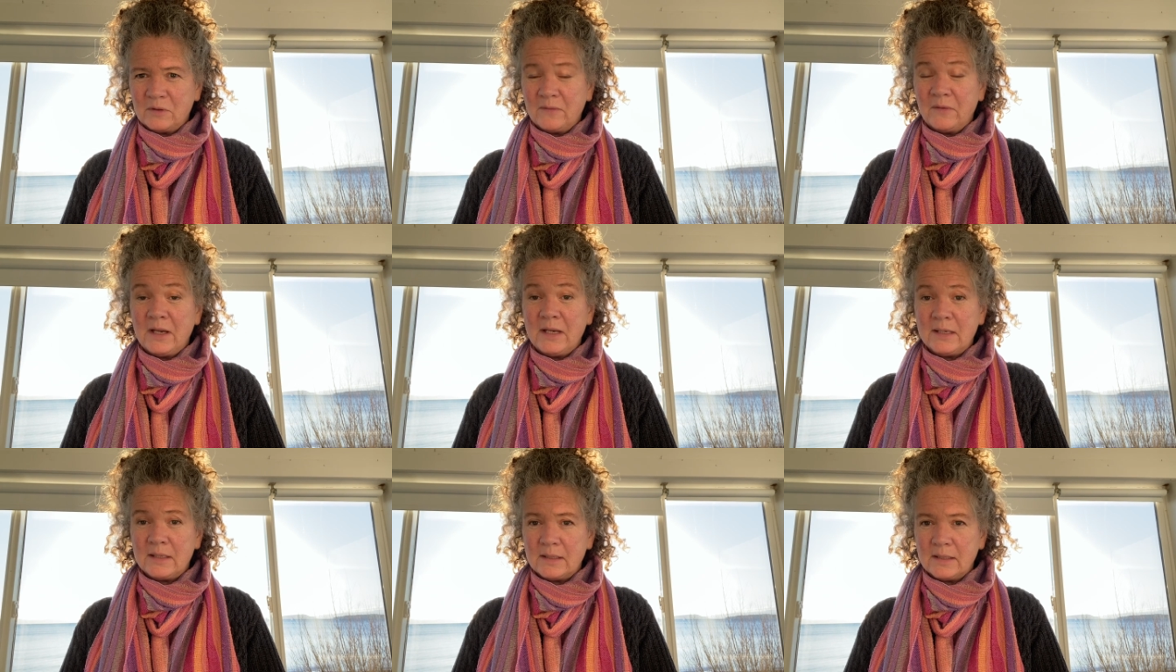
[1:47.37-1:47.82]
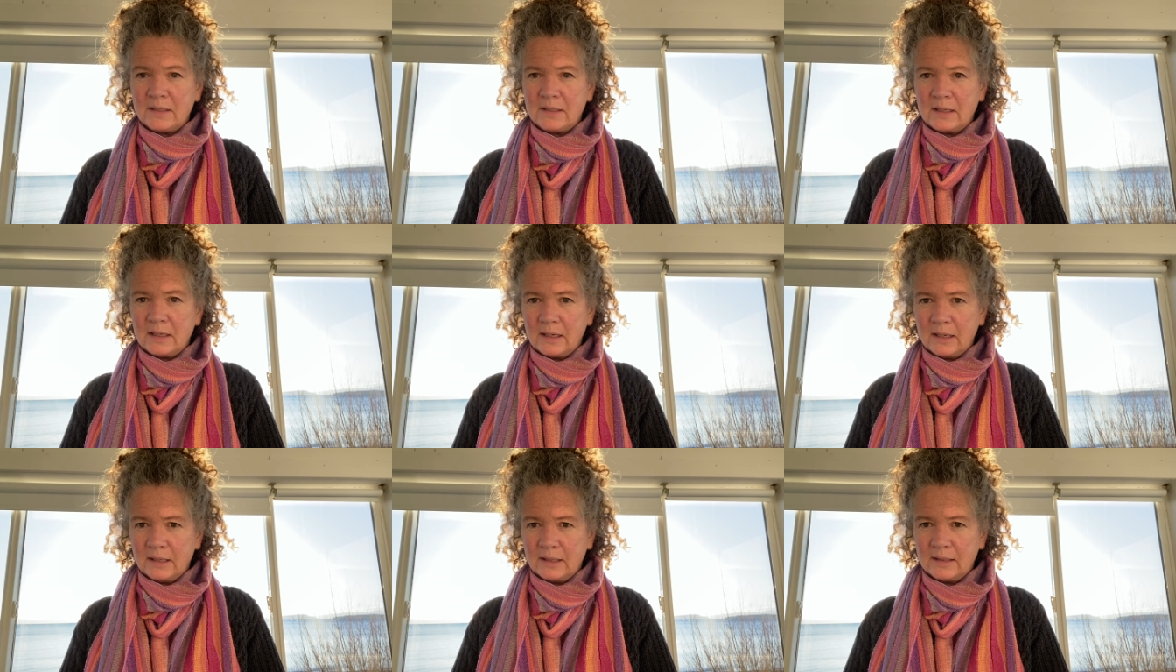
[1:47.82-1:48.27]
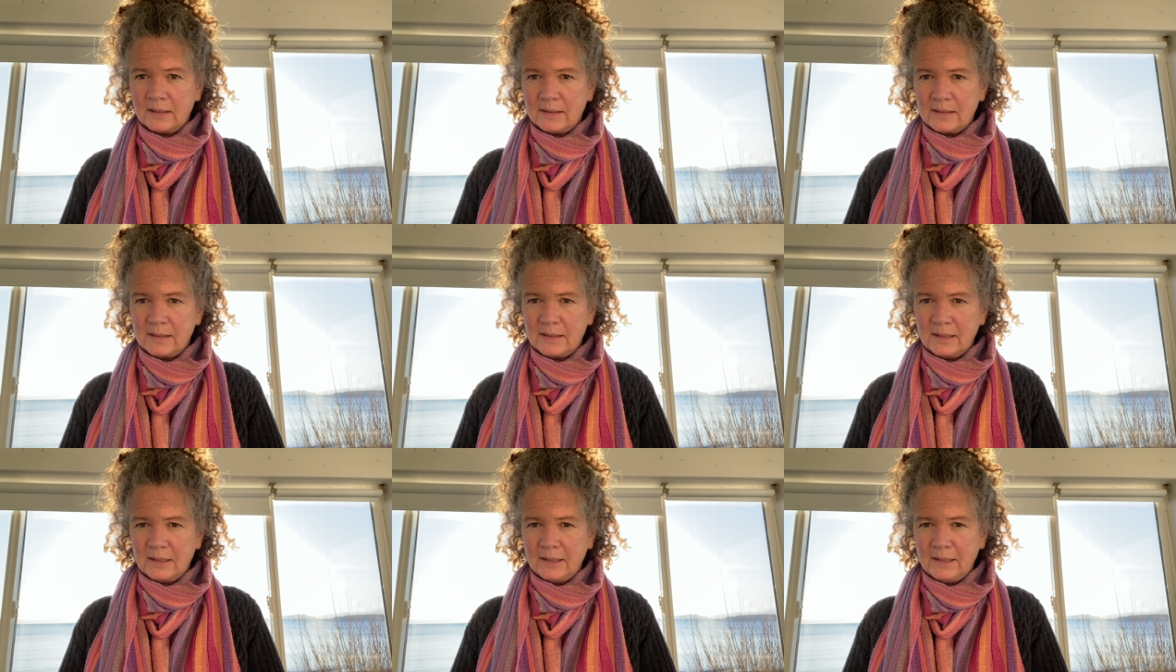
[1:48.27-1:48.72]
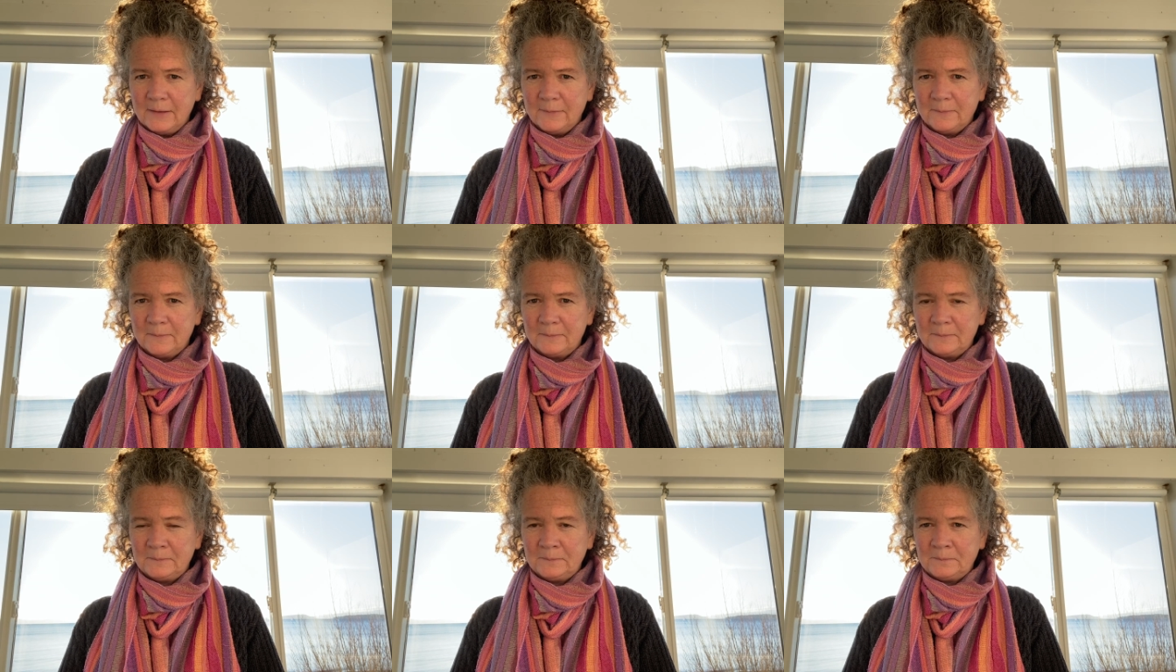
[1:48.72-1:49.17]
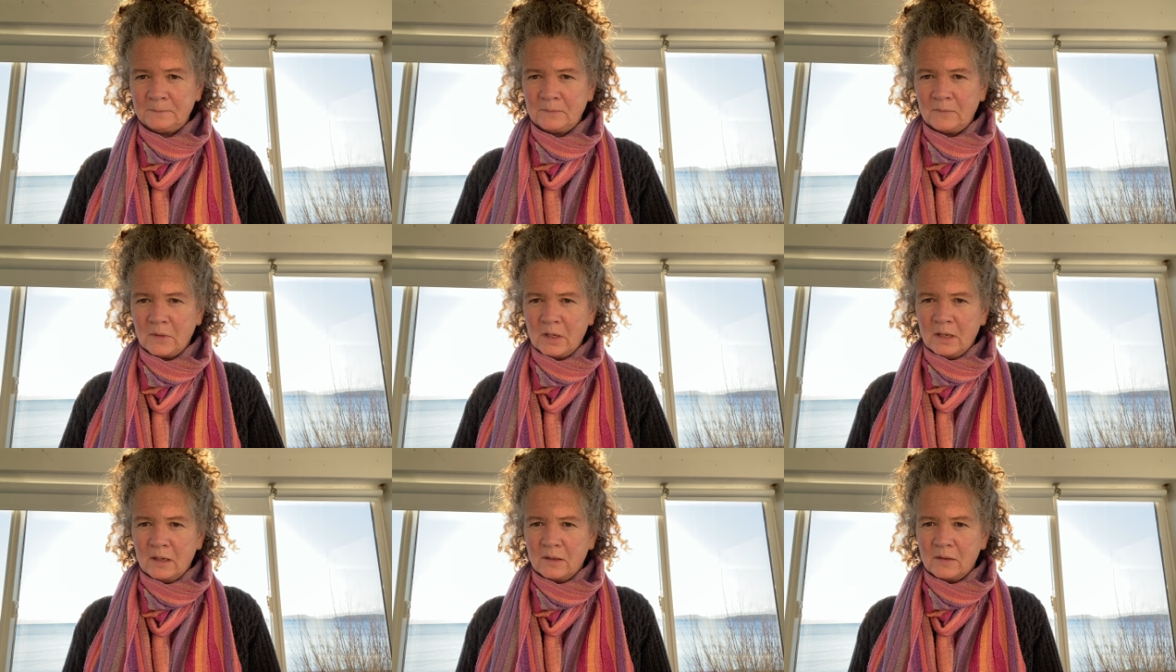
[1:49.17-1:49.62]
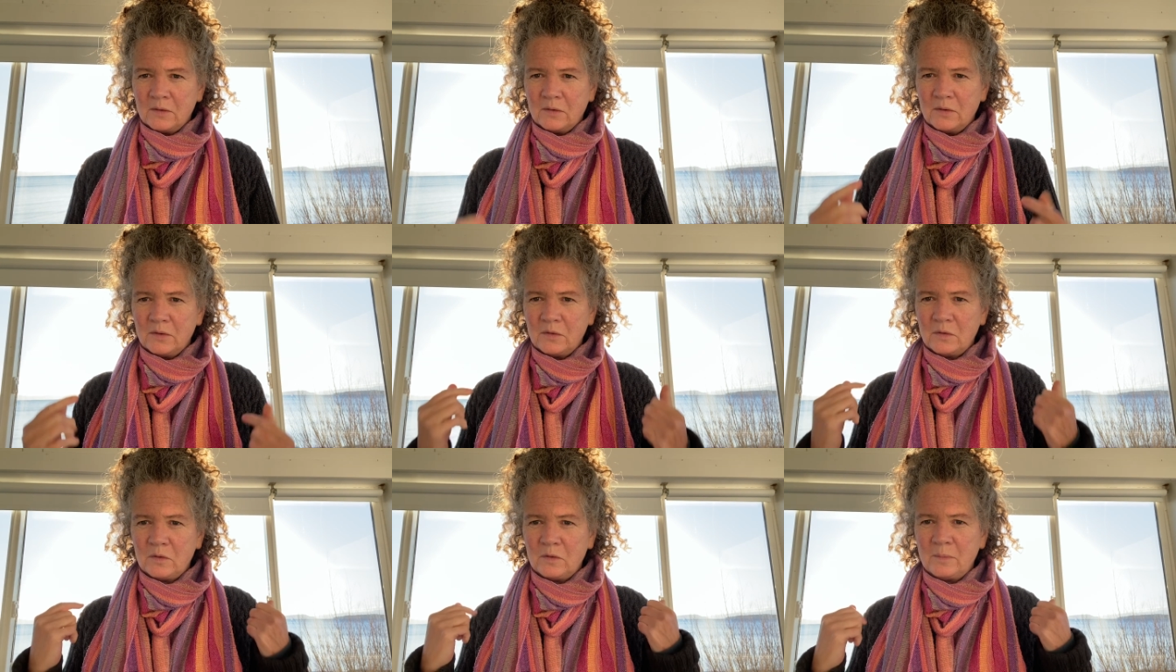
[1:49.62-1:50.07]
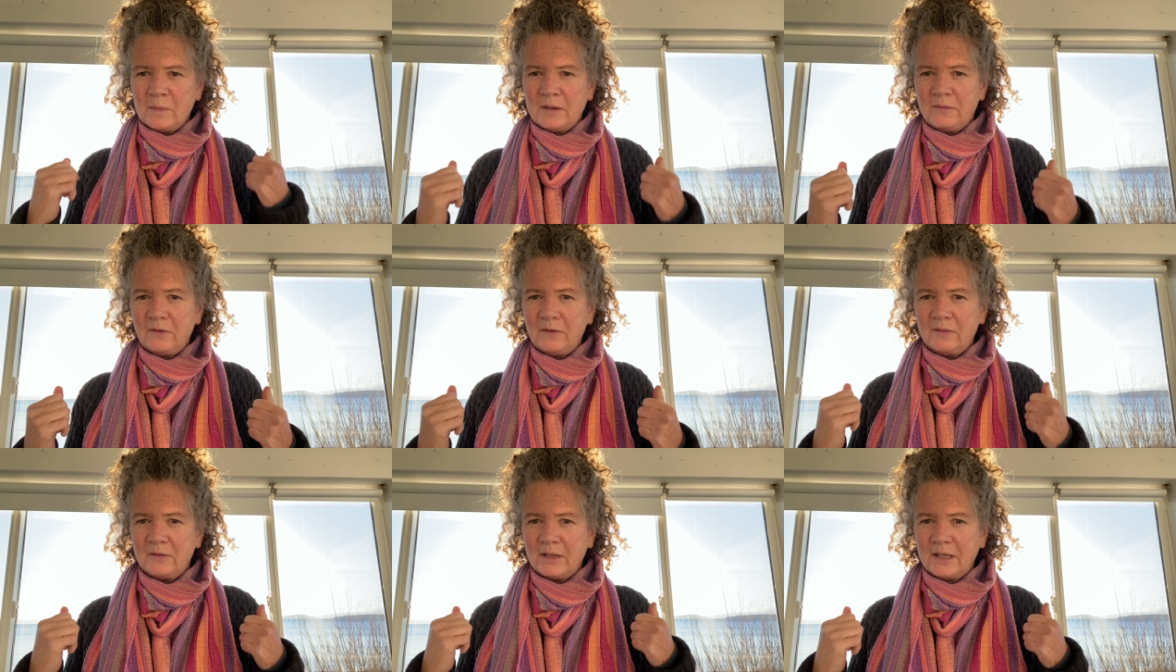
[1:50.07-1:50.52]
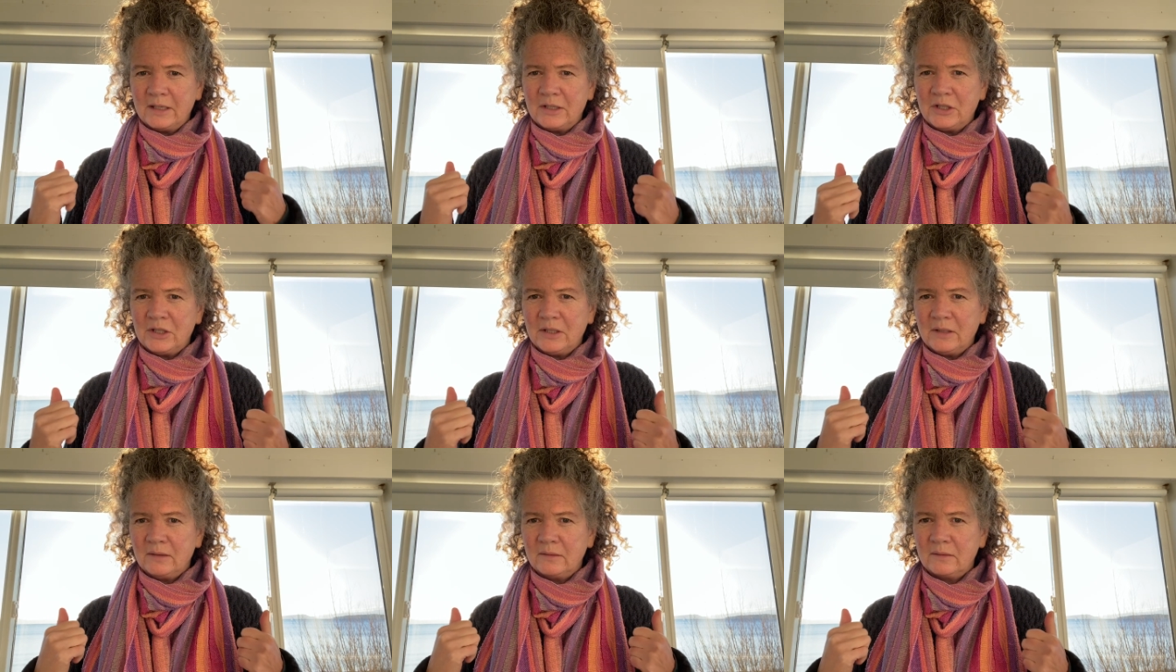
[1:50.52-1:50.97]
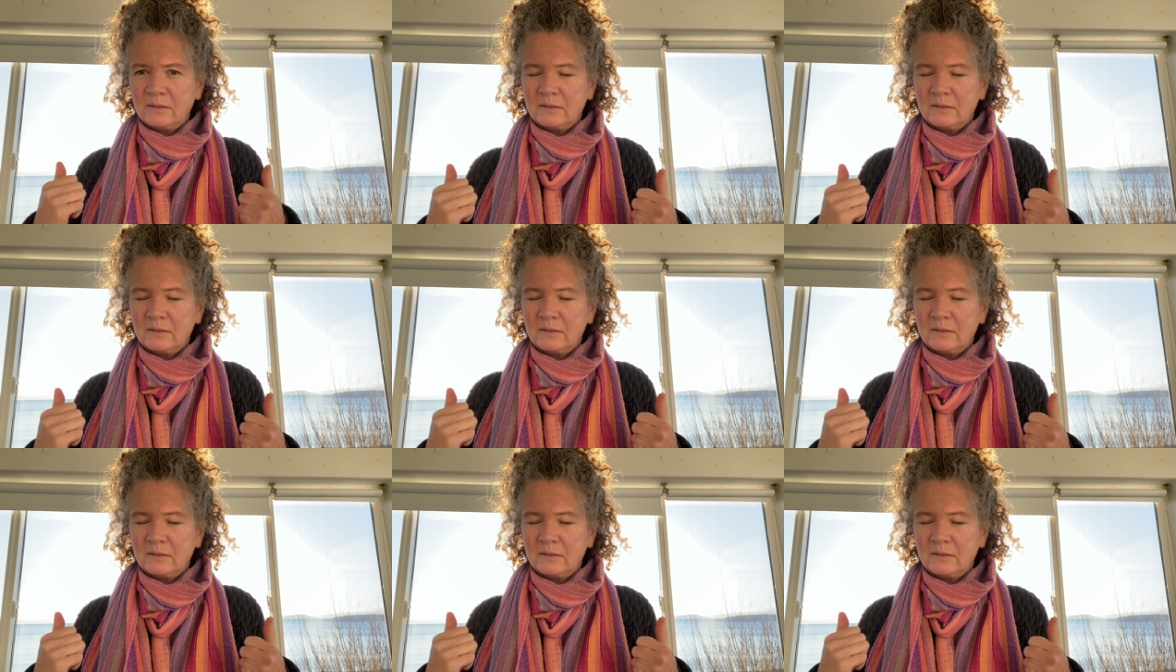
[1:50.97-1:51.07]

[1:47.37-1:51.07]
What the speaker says: faces that I could see. So this was my reflection.